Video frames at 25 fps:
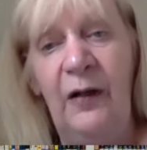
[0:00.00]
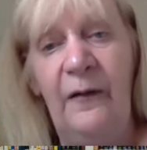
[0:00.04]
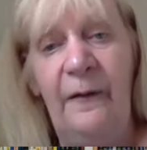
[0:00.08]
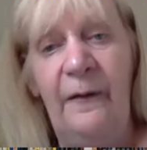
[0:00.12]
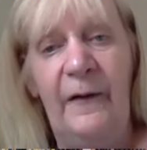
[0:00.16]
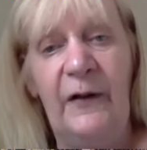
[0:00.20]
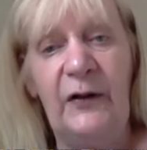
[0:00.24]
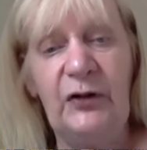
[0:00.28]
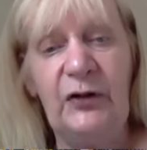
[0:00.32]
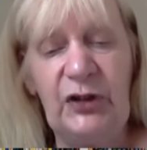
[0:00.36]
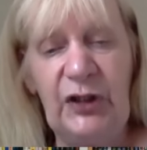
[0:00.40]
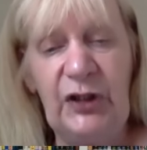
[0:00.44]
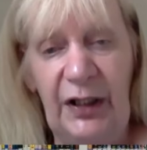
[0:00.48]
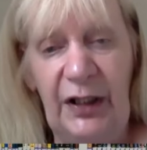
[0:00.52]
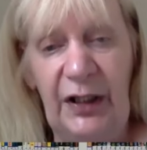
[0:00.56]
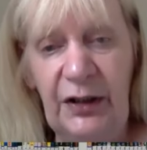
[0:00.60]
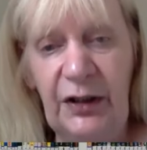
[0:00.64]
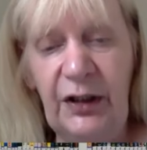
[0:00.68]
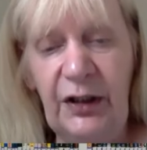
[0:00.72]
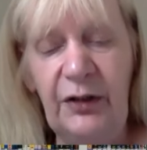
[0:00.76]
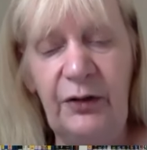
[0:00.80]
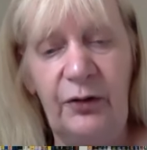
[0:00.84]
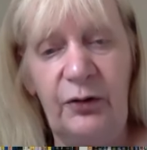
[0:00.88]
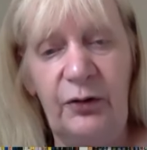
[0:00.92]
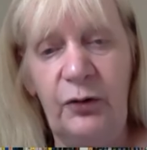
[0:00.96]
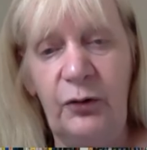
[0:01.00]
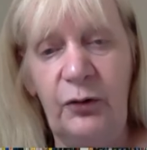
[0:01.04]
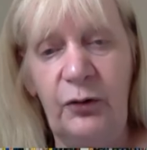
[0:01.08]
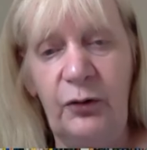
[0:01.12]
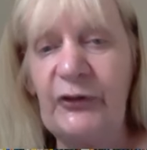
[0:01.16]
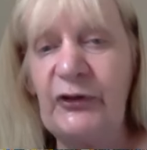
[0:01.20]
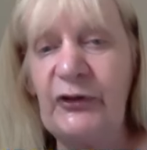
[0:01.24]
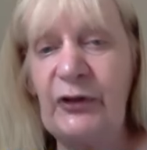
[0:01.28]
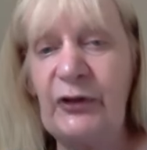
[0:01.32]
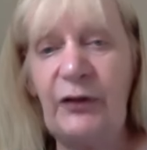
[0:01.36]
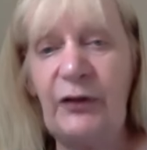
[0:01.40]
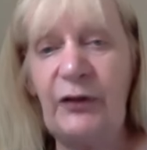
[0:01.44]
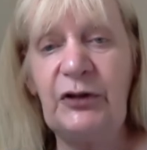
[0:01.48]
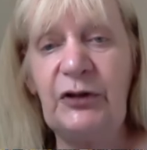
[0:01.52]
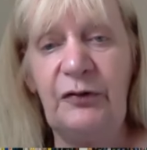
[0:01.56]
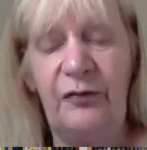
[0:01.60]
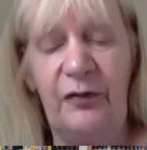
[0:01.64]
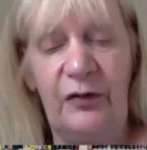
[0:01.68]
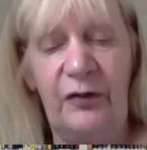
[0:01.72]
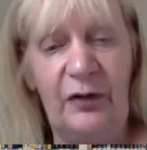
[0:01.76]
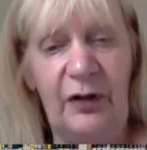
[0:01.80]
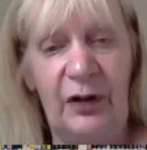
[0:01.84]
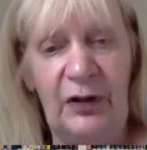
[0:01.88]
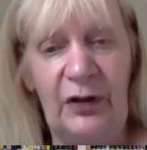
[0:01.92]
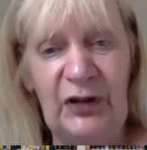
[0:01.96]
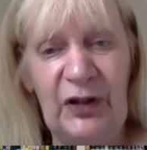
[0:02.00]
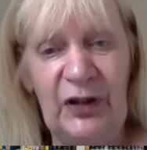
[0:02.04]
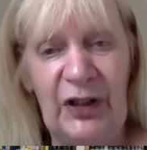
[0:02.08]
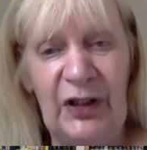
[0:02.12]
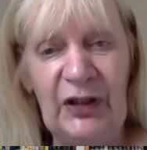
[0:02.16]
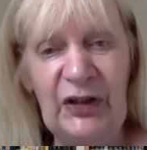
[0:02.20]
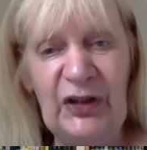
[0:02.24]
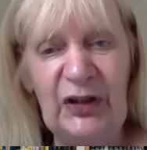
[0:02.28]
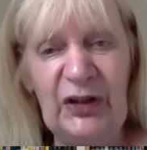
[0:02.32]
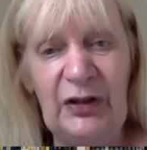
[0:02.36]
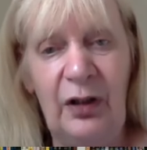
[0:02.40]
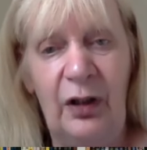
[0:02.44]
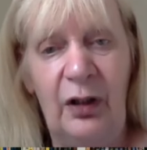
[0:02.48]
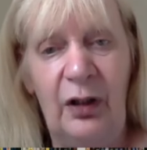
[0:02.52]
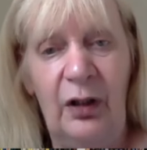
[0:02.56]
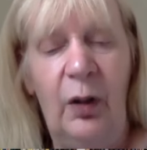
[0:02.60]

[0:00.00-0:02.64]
that taking a course such as this